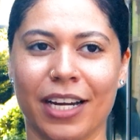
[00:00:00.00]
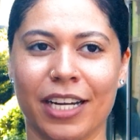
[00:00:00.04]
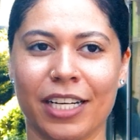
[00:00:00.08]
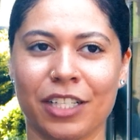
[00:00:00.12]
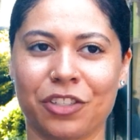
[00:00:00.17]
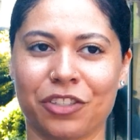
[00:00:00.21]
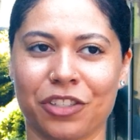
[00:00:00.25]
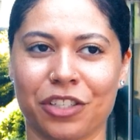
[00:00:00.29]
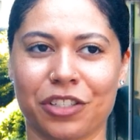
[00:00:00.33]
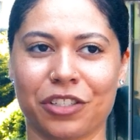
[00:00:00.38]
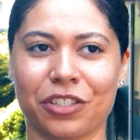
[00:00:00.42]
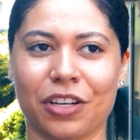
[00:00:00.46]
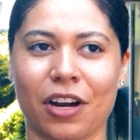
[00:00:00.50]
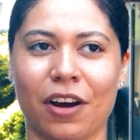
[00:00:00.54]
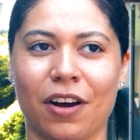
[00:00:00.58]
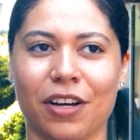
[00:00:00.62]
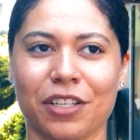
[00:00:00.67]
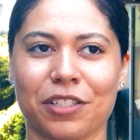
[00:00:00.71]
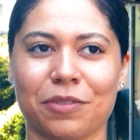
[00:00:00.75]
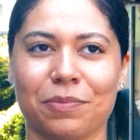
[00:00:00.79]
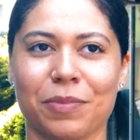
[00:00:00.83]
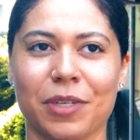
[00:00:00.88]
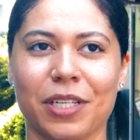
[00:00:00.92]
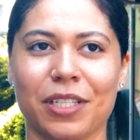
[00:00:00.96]
it just
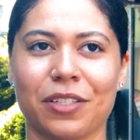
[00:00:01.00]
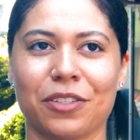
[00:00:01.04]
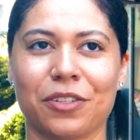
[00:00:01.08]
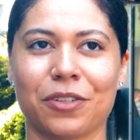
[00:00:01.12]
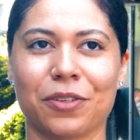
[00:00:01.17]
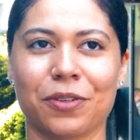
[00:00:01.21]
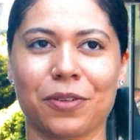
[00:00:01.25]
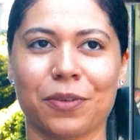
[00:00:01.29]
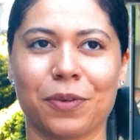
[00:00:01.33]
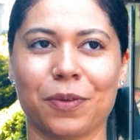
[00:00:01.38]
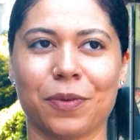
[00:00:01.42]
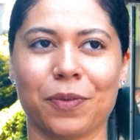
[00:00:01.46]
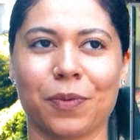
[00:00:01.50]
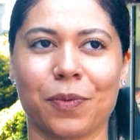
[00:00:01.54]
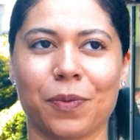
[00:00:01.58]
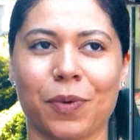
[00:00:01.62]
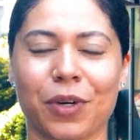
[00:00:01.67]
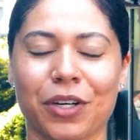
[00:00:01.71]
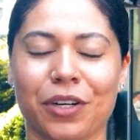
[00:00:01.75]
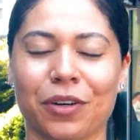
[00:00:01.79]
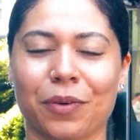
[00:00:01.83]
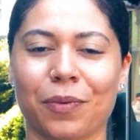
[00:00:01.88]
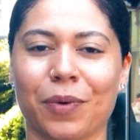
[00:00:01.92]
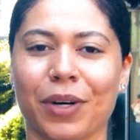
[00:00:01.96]
caused me to
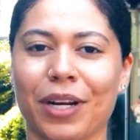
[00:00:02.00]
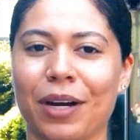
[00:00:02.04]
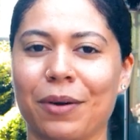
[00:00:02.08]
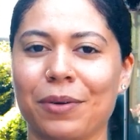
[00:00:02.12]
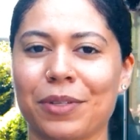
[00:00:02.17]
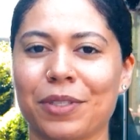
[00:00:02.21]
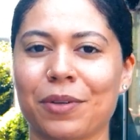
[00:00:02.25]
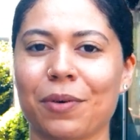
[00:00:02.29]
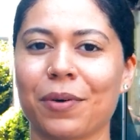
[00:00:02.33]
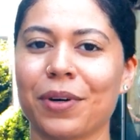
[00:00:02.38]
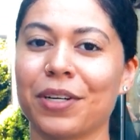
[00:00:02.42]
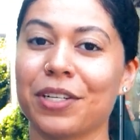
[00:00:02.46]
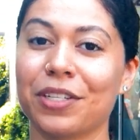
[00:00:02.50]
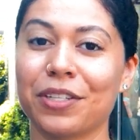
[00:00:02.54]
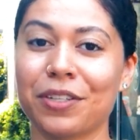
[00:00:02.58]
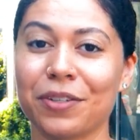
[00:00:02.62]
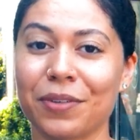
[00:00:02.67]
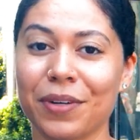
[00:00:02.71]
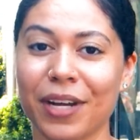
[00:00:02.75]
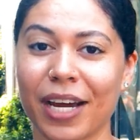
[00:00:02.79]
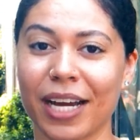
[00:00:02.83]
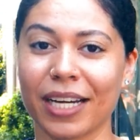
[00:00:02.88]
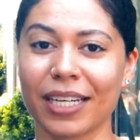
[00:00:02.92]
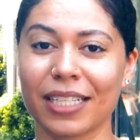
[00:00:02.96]
wonder what I was going to
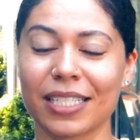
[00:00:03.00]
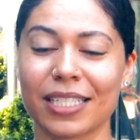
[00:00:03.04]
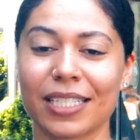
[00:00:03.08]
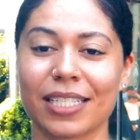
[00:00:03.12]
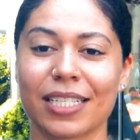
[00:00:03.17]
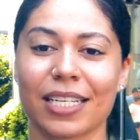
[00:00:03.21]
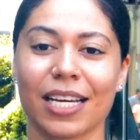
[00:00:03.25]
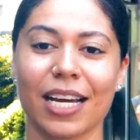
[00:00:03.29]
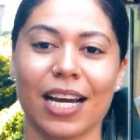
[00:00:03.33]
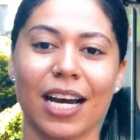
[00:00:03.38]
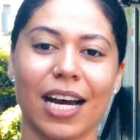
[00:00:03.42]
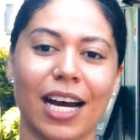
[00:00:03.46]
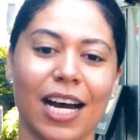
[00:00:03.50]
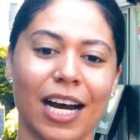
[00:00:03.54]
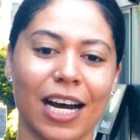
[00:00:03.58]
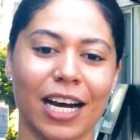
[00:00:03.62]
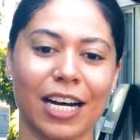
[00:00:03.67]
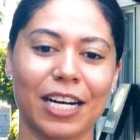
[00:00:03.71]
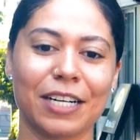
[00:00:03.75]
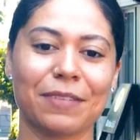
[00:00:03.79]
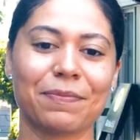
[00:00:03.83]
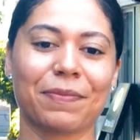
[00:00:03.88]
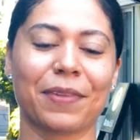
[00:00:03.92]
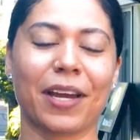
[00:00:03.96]
do next.
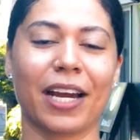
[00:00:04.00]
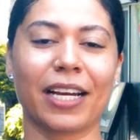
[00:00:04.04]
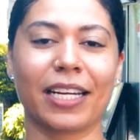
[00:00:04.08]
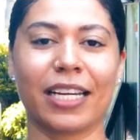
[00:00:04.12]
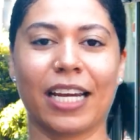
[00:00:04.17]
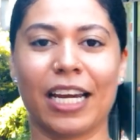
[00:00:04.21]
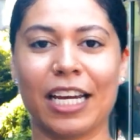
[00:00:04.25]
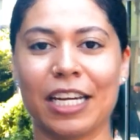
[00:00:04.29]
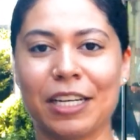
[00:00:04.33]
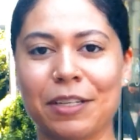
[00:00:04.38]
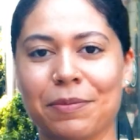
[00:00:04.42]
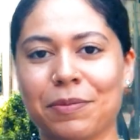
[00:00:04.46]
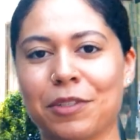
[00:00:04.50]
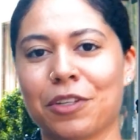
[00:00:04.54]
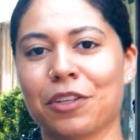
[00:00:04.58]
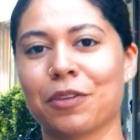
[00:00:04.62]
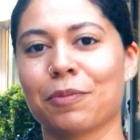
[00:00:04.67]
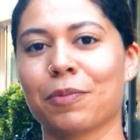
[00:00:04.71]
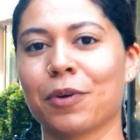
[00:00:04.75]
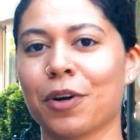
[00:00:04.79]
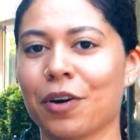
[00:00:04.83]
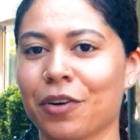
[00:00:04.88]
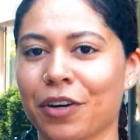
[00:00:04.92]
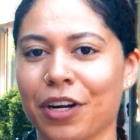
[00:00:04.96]
I came to
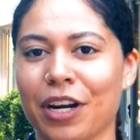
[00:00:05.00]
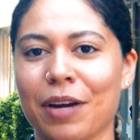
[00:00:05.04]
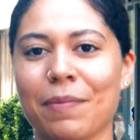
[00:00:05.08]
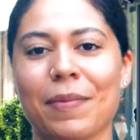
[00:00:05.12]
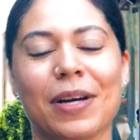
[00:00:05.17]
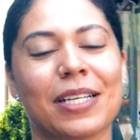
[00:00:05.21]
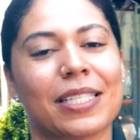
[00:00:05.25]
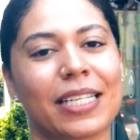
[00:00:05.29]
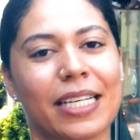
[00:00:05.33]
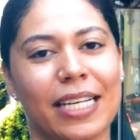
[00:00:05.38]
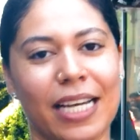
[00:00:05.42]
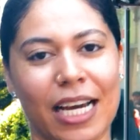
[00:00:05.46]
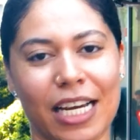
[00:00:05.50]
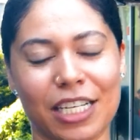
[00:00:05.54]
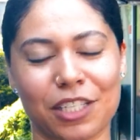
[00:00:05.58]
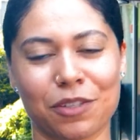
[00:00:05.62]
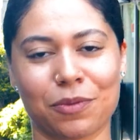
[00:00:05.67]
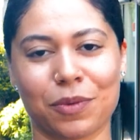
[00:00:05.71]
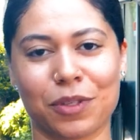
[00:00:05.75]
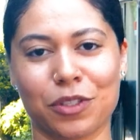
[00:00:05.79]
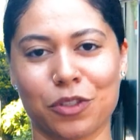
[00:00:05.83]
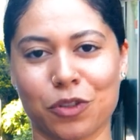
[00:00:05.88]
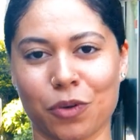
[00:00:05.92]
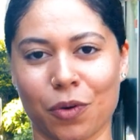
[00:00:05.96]
the program as a guest
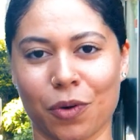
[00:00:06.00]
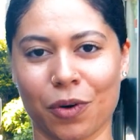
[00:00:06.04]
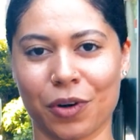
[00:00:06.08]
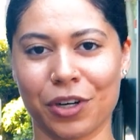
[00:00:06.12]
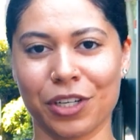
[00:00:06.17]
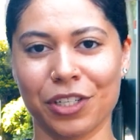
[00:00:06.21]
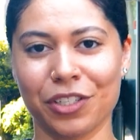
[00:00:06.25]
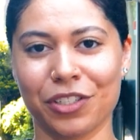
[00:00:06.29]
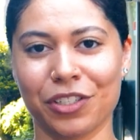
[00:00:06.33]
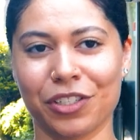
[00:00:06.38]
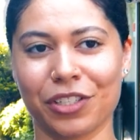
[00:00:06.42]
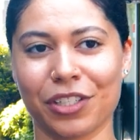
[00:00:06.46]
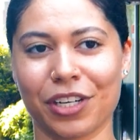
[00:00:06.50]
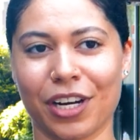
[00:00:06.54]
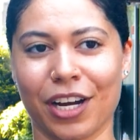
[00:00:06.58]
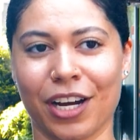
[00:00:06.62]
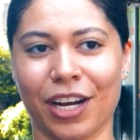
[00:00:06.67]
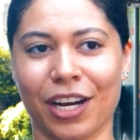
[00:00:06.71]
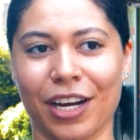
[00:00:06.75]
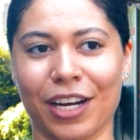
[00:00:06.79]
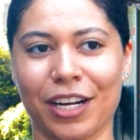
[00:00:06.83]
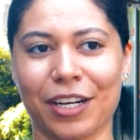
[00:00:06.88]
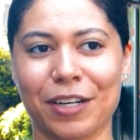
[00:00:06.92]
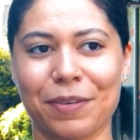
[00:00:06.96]
with George,
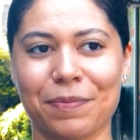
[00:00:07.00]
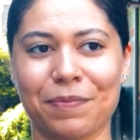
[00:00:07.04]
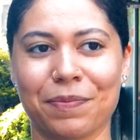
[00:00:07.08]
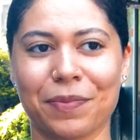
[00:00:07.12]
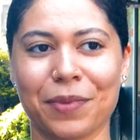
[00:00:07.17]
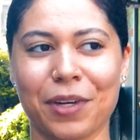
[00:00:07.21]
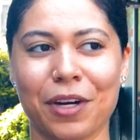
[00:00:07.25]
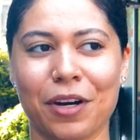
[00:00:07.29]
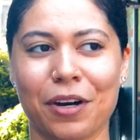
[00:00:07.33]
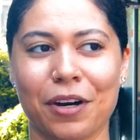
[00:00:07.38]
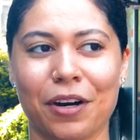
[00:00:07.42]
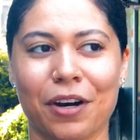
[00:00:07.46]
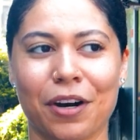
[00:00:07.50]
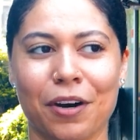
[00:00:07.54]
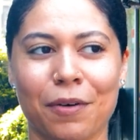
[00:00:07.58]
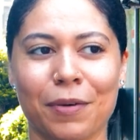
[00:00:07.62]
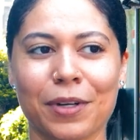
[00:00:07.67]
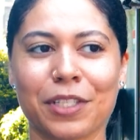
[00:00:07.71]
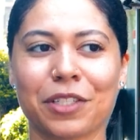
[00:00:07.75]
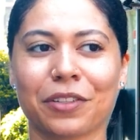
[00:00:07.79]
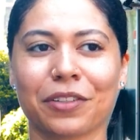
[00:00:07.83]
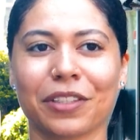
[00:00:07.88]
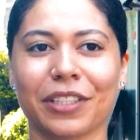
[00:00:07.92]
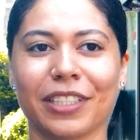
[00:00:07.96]

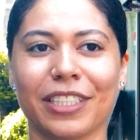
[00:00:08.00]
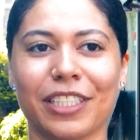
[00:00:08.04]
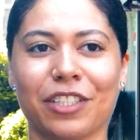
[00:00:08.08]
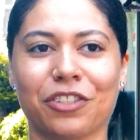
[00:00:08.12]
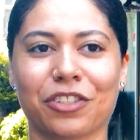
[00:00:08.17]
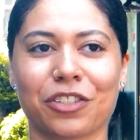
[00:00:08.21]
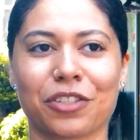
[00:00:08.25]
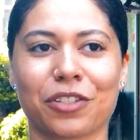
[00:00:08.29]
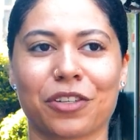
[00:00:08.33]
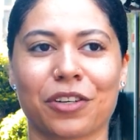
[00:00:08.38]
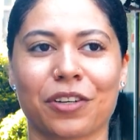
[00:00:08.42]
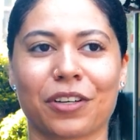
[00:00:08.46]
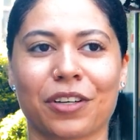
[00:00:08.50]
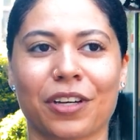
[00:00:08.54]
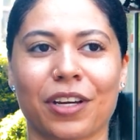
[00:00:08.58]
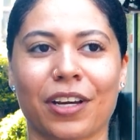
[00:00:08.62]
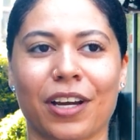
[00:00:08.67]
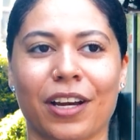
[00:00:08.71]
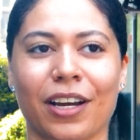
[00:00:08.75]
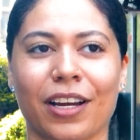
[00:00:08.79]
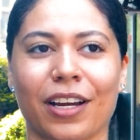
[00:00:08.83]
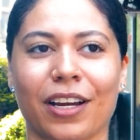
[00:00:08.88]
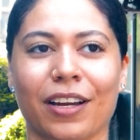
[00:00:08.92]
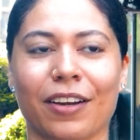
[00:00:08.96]
originally just
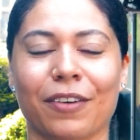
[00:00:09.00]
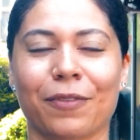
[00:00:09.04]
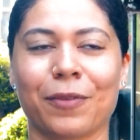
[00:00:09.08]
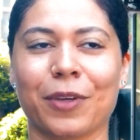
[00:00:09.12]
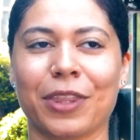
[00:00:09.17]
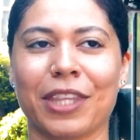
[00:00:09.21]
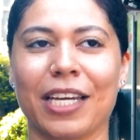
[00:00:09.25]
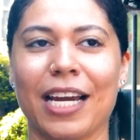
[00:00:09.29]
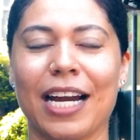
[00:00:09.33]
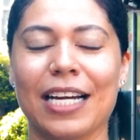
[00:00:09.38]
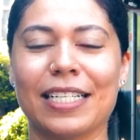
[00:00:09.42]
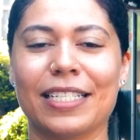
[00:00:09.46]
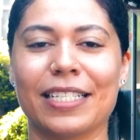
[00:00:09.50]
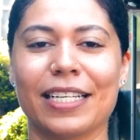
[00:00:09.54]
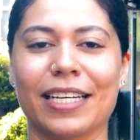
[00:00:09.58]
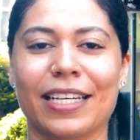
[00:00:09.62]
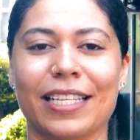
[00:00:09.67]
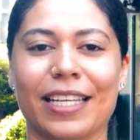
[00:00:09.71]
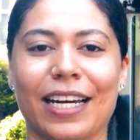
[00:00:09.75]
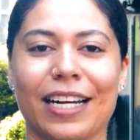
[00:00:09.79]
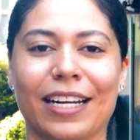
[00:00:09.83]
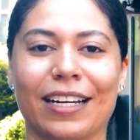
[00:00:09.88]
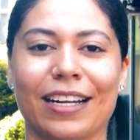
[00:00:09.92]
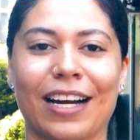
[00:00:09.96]
with the idea
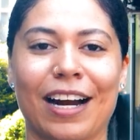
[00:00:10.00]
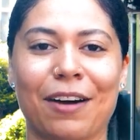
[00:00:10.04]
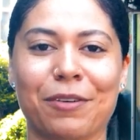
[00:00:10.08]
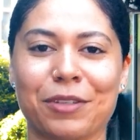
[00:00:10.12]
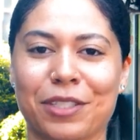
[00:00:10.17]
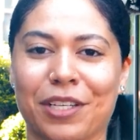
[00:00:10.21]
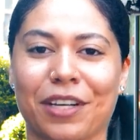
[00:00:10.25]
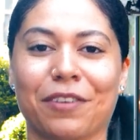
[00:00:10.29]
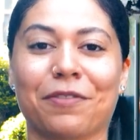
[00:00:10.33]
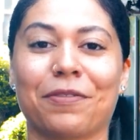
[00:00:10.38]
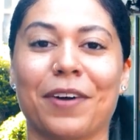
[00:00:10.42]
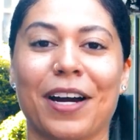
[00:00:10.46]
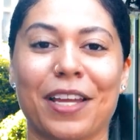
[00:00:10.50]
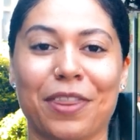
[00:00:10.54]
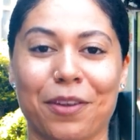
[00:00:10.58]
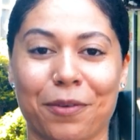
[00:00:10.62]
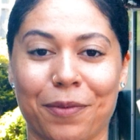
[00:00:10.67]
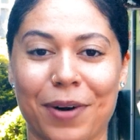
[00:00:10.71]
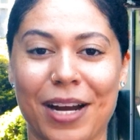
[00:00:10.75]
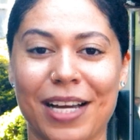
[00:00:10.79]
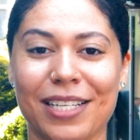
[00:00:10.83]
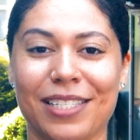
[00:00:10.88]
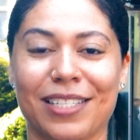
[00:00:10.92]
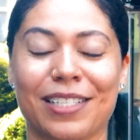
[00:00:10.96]
that I was going to find the
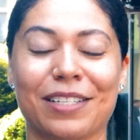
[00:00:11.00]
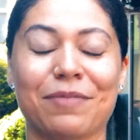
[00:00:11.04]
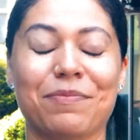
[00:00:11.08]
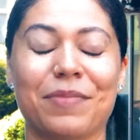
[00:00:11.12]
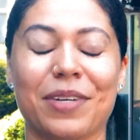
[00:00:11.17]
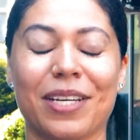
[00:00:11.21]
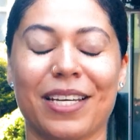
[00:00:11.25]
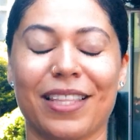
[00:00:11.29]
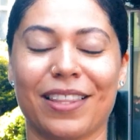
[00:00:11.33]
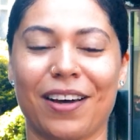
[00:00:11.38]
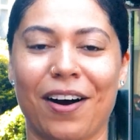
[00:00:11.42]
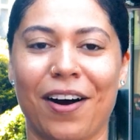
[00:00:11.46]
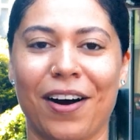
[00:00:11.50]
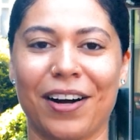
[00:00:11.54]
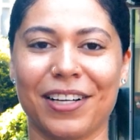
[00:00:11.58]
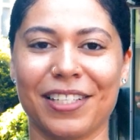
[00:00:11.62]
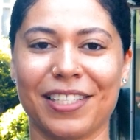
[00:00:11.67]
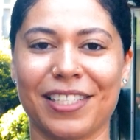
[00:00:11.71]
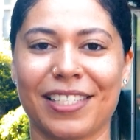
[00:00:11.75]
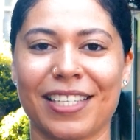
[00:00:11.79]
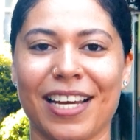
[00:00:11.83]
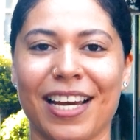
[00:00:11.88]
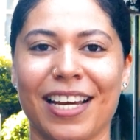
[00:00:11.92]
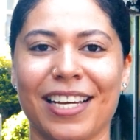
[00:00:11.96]
rest and be in the
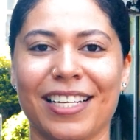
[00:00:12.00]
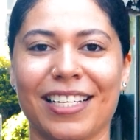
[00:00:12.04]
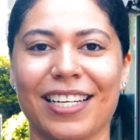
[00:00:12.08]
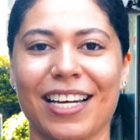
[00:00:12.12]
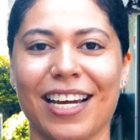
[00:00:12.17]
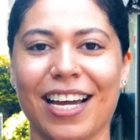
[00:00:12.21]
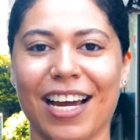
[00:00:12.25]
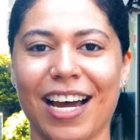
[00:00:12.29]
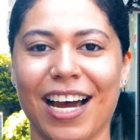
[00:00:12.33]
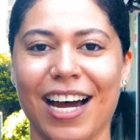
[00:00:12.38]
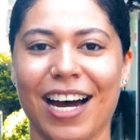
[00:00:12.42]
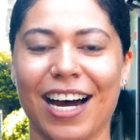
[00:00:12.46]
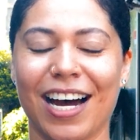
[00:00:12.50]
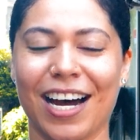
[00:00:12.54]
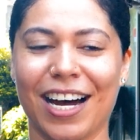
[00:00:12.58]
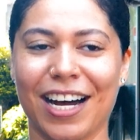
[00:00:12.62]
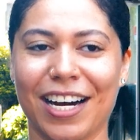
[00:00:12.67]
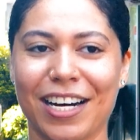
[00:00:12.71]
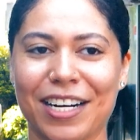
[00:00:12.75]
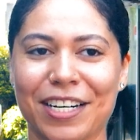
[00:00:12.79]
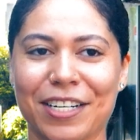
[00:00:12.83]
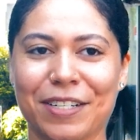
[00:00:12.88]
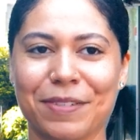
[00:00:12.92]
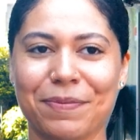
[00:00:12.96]
onsen.
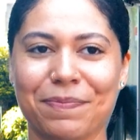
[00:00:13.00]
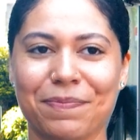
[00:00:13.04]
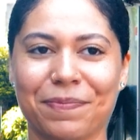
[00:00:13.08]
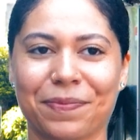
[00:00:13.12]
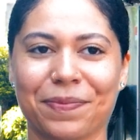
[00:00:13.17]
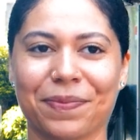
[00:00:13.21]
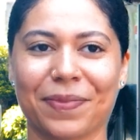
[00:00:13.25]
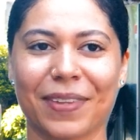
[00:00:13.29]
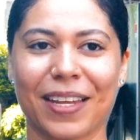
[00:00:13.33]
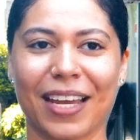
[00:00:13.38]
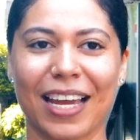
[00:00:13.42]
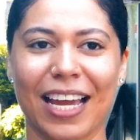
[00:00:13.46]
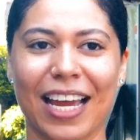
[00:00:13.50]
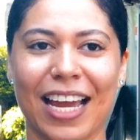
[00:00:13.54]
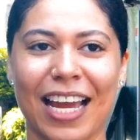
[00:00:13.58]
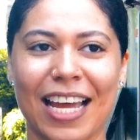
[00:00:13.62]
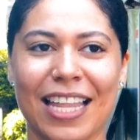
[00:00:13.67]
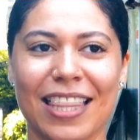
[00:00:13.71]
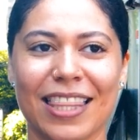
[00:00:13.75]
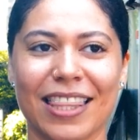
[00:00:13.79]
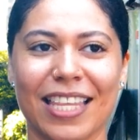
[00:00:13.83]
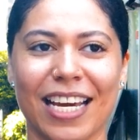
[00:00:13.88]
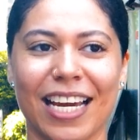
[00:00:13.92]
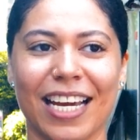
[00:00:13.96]
And
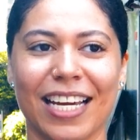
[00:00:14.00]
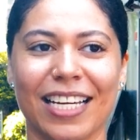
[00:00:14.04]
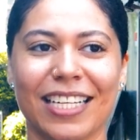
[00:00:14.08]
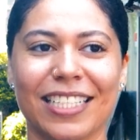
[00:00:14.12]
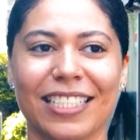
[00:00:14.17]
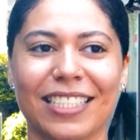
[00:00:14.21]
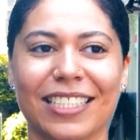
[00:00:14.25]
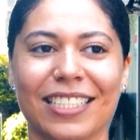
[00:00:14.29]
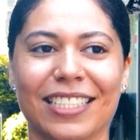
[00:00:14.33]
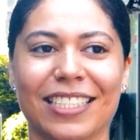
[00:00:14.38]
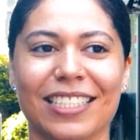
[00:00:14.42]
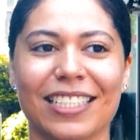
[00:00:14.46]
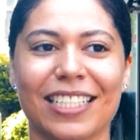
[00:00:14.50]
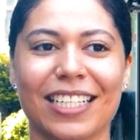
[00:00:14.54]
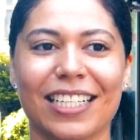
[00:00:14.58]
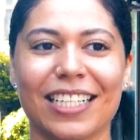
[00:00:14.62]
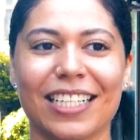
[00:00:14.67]
then,